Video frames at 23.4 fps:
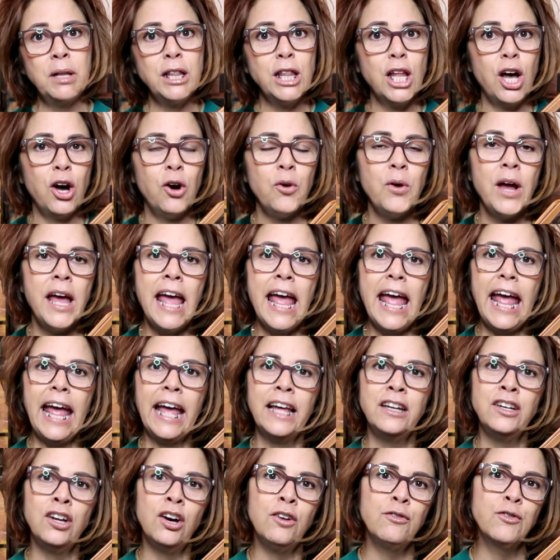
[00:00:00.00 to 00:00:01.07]
below.
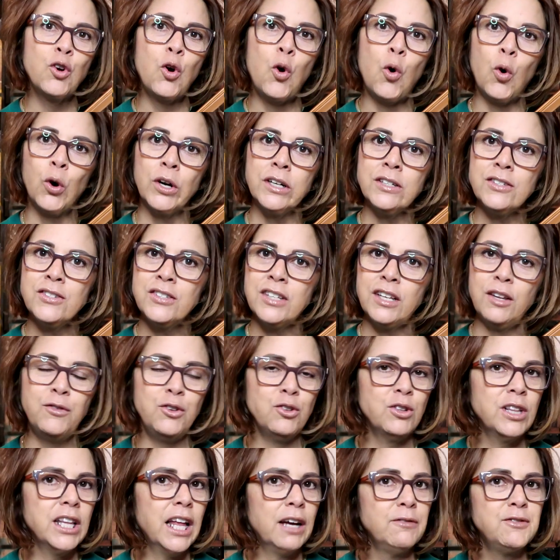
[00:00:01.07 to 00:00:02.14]
And of course, if
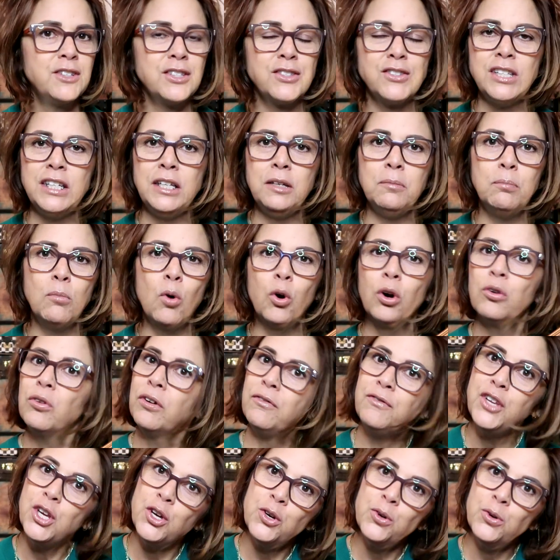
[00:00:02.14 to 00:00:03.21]
you'd love to see more
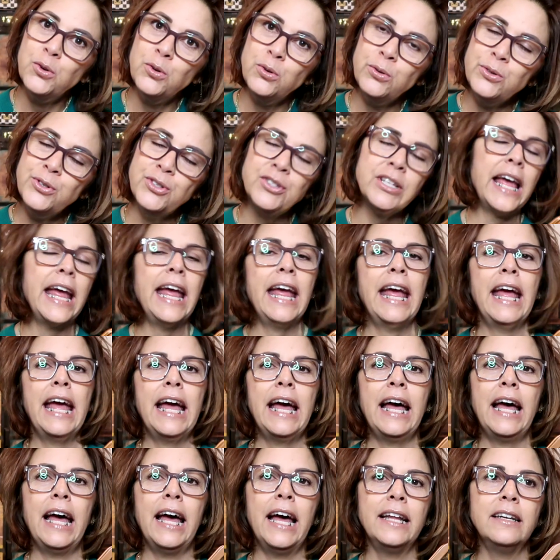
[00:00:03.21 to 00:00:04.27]
reviews
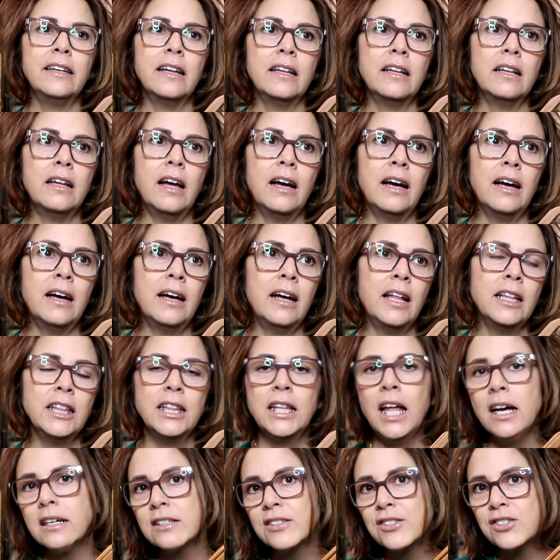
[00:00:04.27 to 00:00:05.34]
and
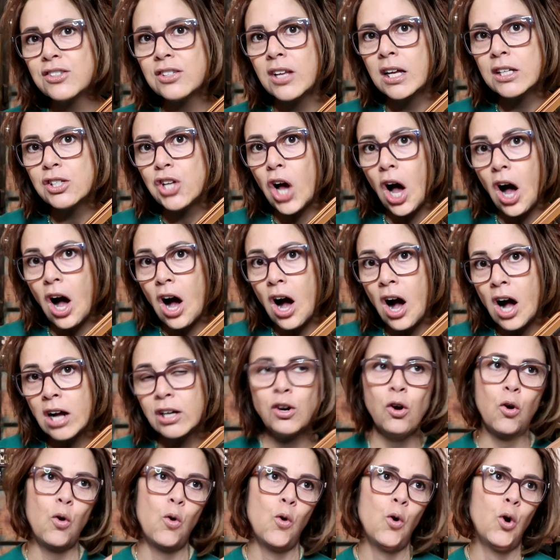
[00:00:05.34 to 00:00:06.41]
Luxe
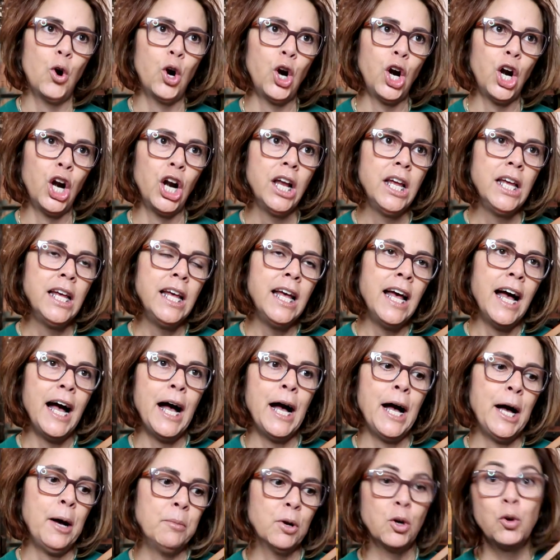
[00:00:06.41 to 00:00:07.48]
talk or
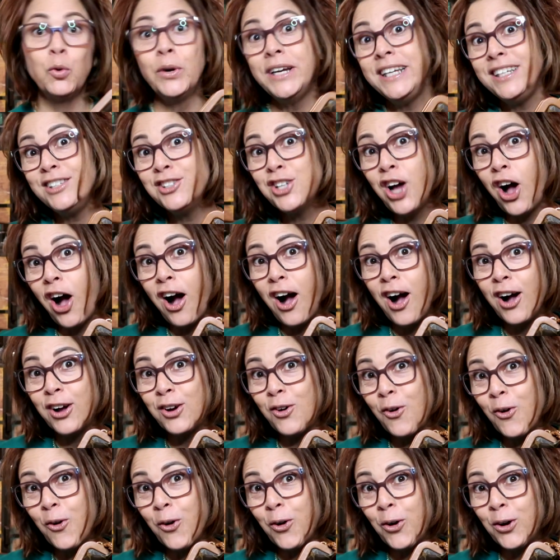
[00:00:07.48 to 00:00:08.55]
green
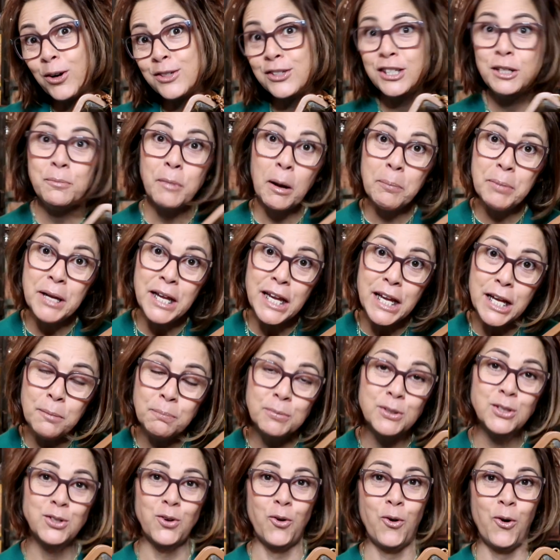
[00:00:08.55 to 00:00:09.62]
talk or SEMA
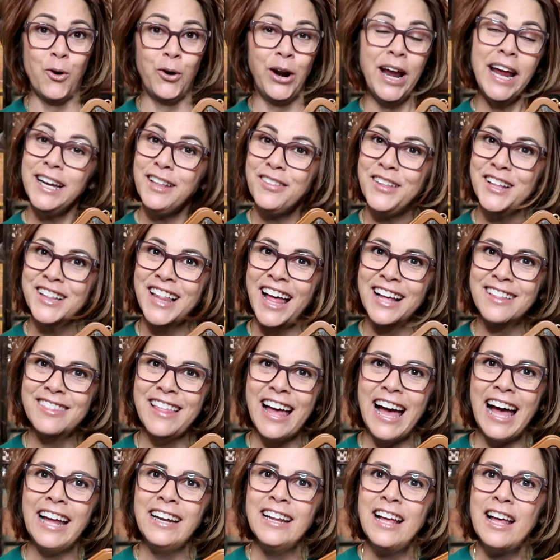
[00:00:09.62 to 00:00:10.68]
peeps or anything like
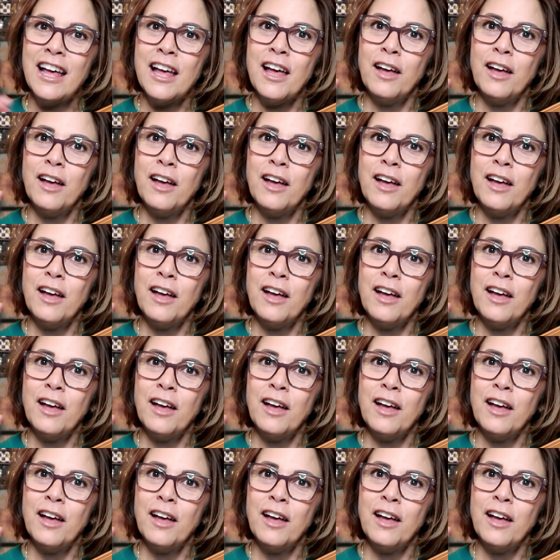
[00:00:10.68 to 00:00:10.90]
that,